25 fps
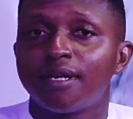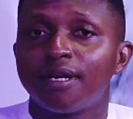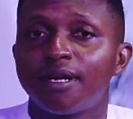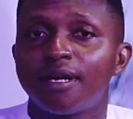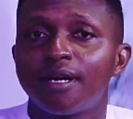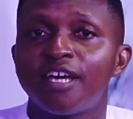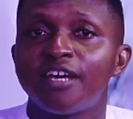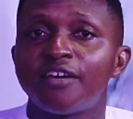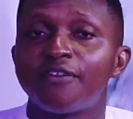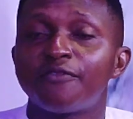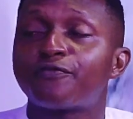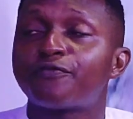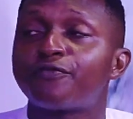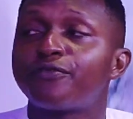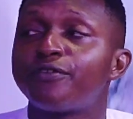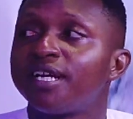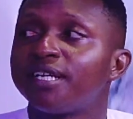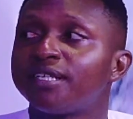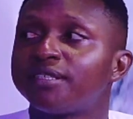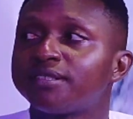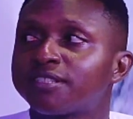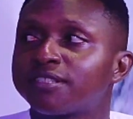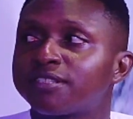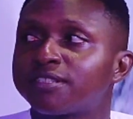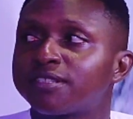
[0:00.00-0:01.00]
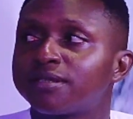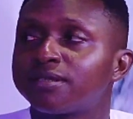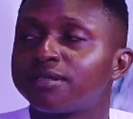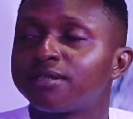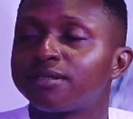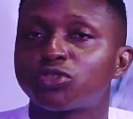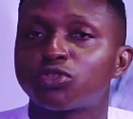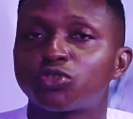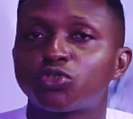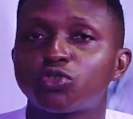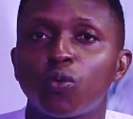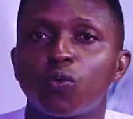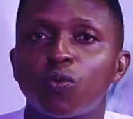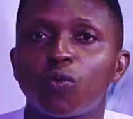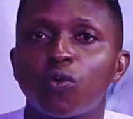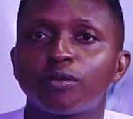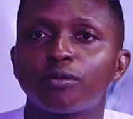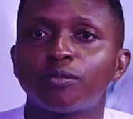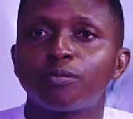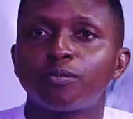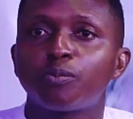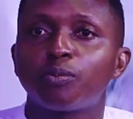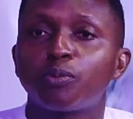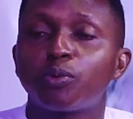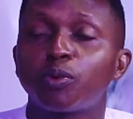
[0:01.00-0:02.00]
influence
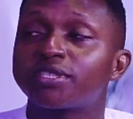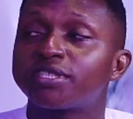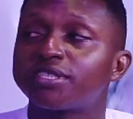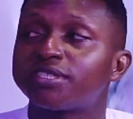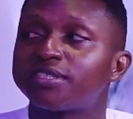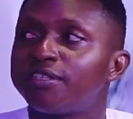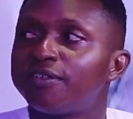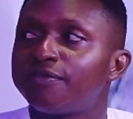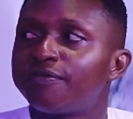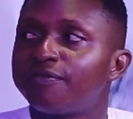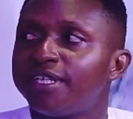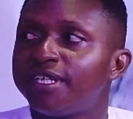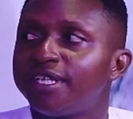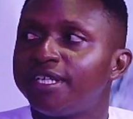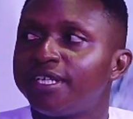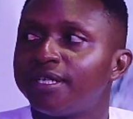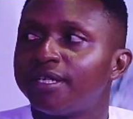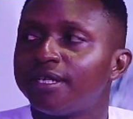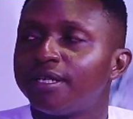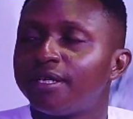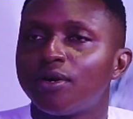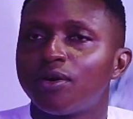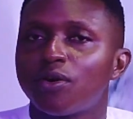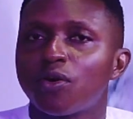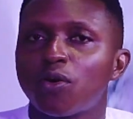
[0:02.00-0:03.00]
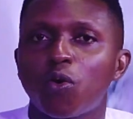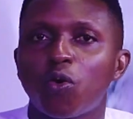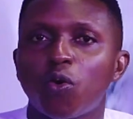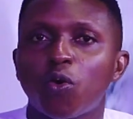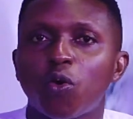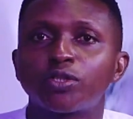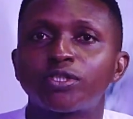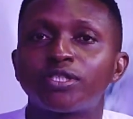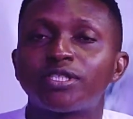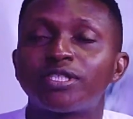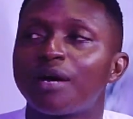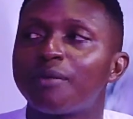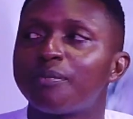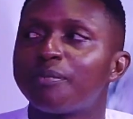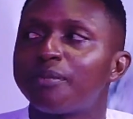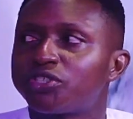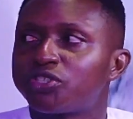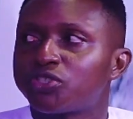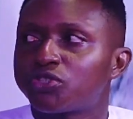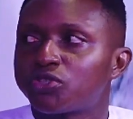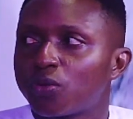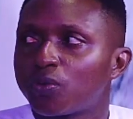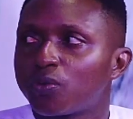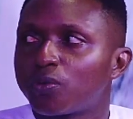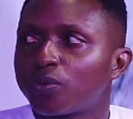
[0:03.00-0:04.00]
someone positively or damage
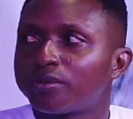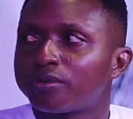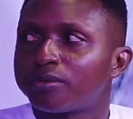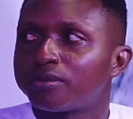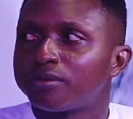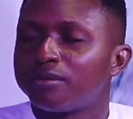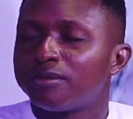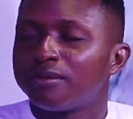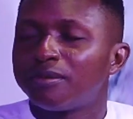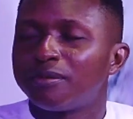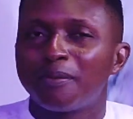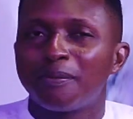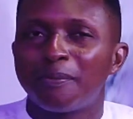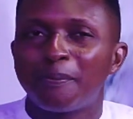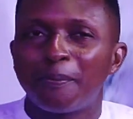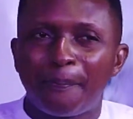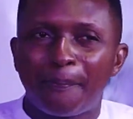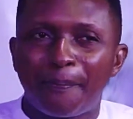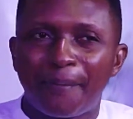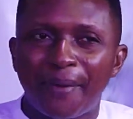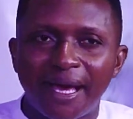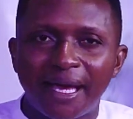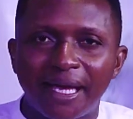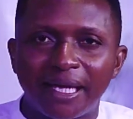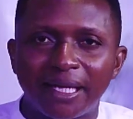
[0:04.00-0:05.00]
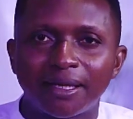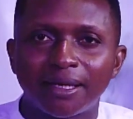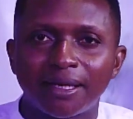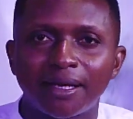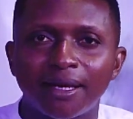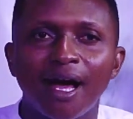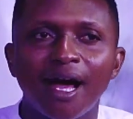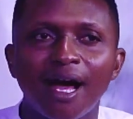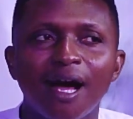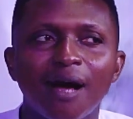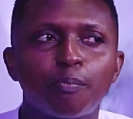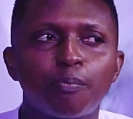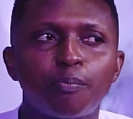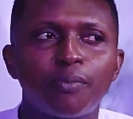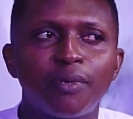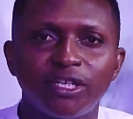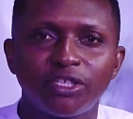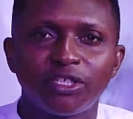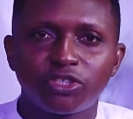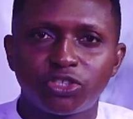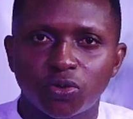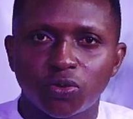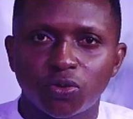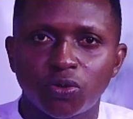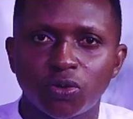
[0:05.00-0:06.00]
someone. Pain and
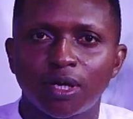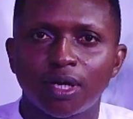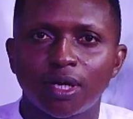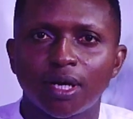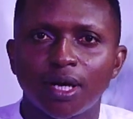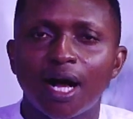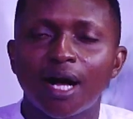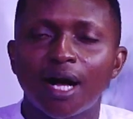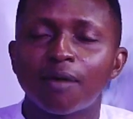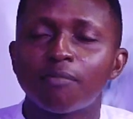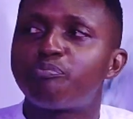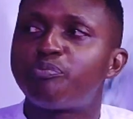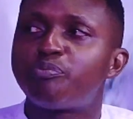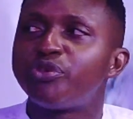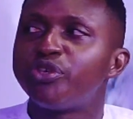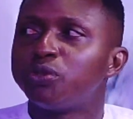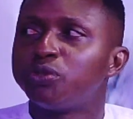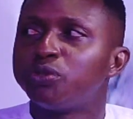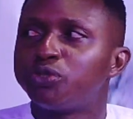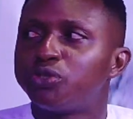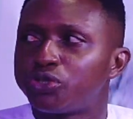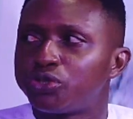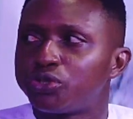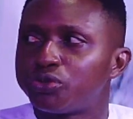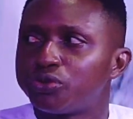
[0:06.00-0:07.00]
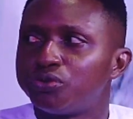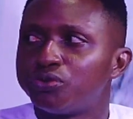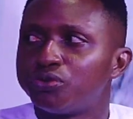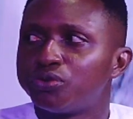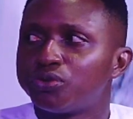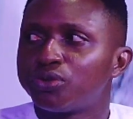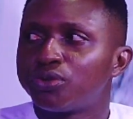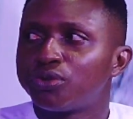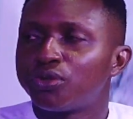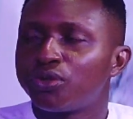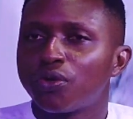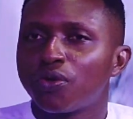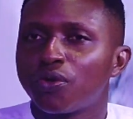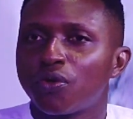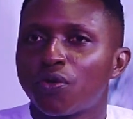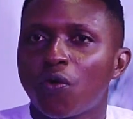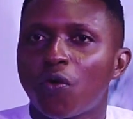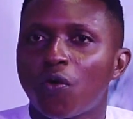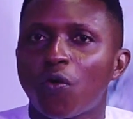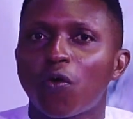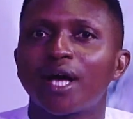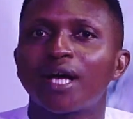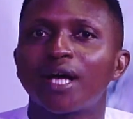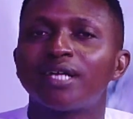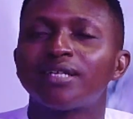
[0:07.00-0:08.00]
pleasure can build you
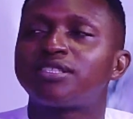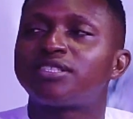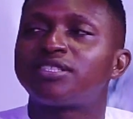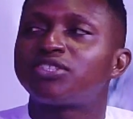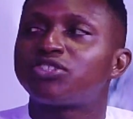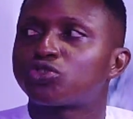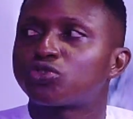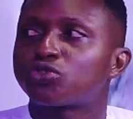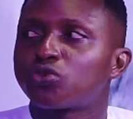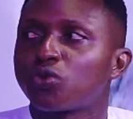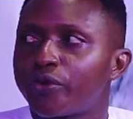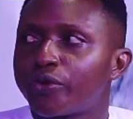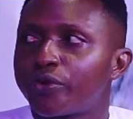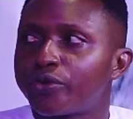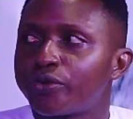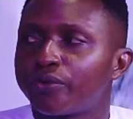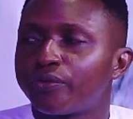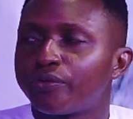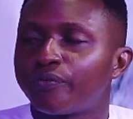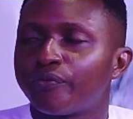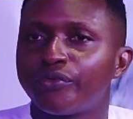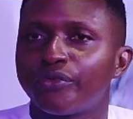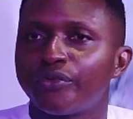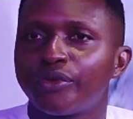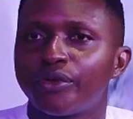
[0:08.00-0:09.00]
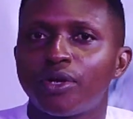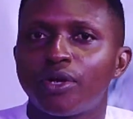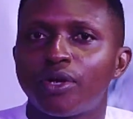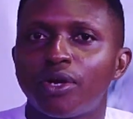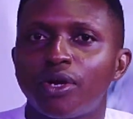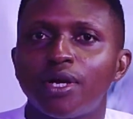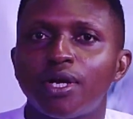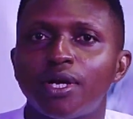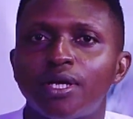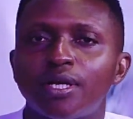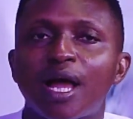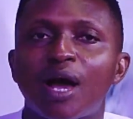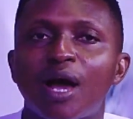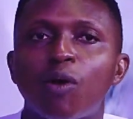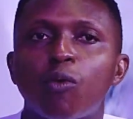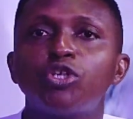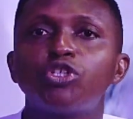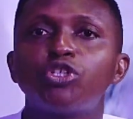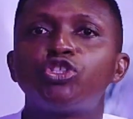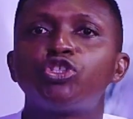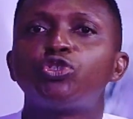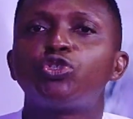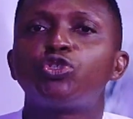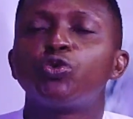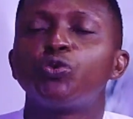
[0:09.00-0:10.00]
or can destroy you. Now,
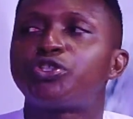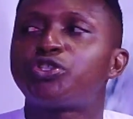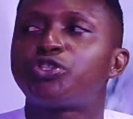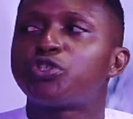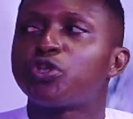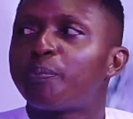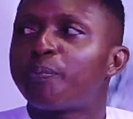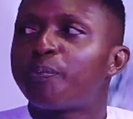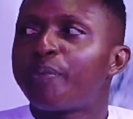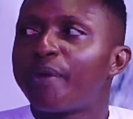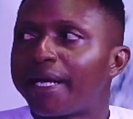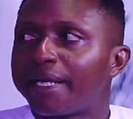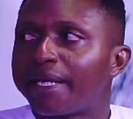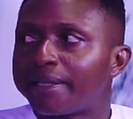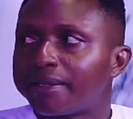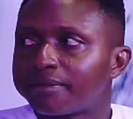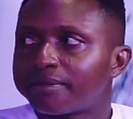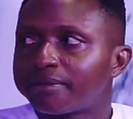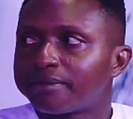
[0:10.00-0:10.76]
what do you do with your pain?